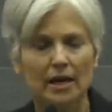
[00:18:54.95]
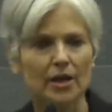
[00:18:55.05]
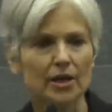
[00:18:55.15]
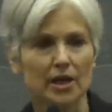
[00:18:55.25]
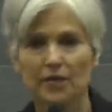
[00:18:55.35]

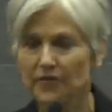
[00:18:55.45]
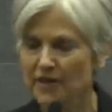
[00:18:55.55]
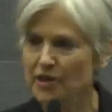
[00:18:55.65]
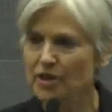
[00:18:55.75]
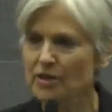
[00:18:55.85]
in
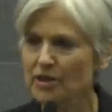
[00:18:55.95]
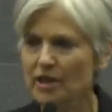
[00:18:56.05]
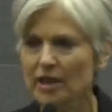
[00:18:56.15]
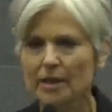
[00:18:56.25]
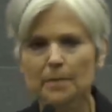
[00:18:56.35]

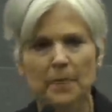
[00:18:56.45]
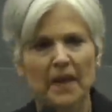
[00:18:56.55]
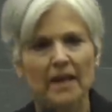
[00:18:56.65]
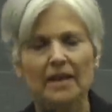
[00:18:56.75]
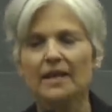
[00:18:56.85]
efficiency,
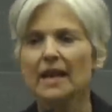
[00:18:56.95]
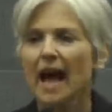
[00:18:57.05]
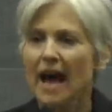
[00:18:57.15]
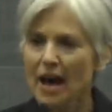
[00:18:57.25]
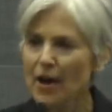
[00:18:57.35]
in
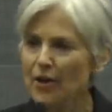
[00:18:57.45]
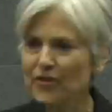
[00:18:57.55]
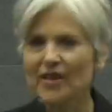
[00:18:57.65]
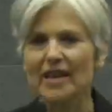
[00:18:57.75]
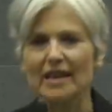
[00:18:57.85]

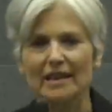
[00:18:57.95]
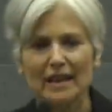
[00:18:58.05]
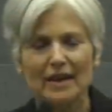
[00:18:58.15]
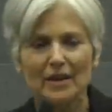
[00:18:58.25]
healthy,